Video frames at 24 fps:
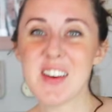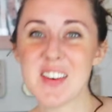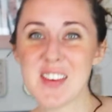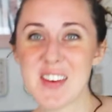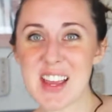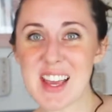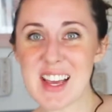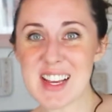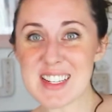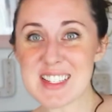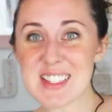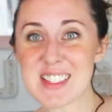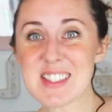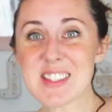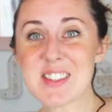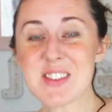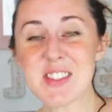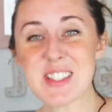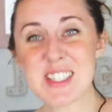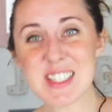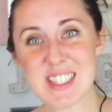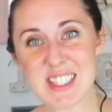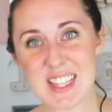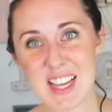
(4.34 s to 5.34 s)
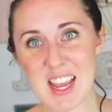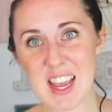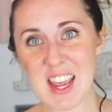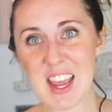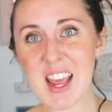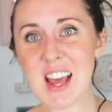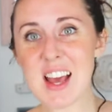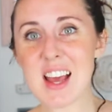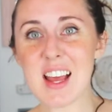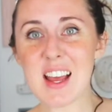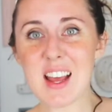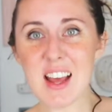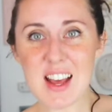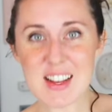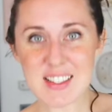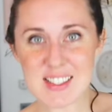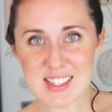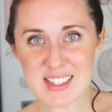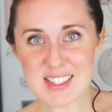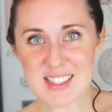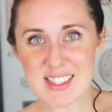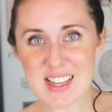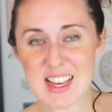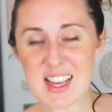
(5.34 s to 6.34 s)
Okay, so today, as
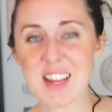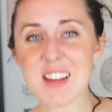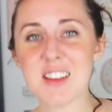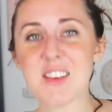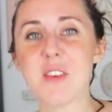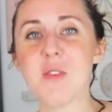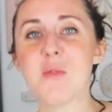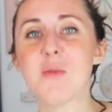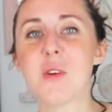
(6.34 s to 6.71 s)
I said,